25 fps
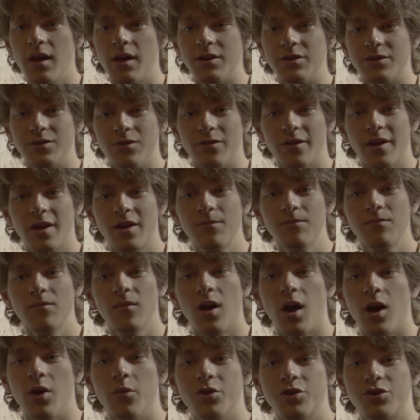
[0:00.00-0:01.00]
Until then,
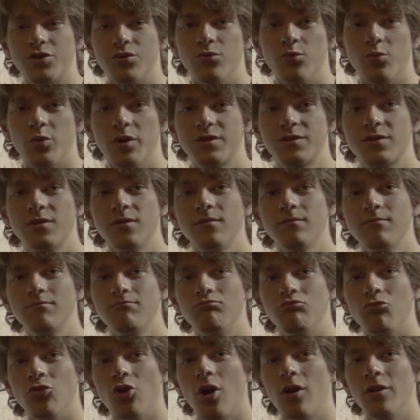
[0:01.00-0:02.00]
I wish you wisdom,
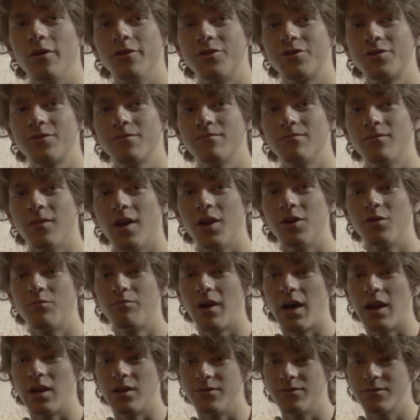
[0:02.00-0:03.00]
knowledge, and
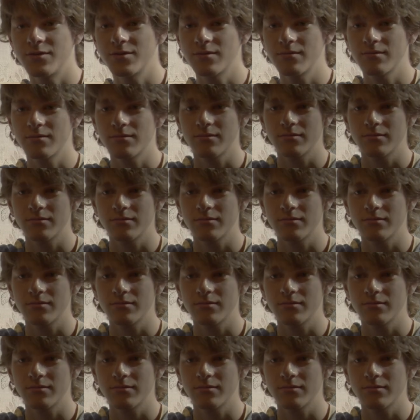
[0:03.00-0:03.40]
balance.